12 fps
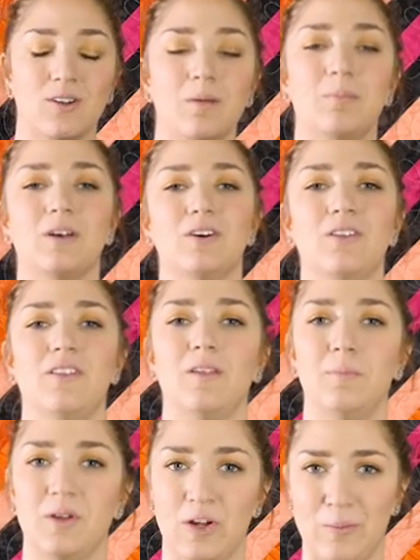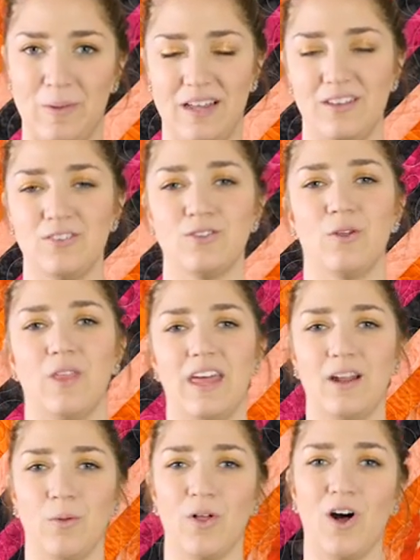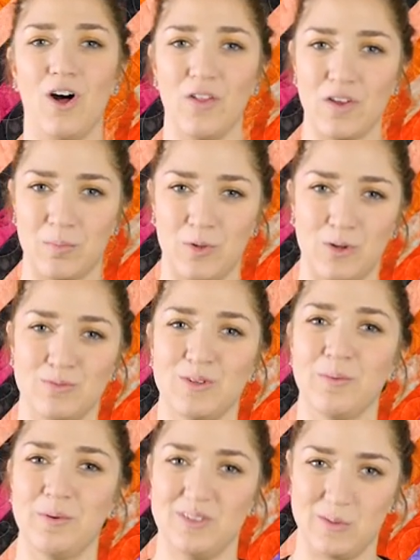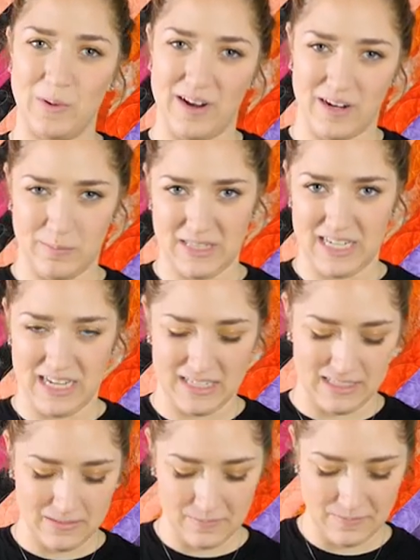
going to build the pyramid so that it will all look beautiful when we square it up at the end.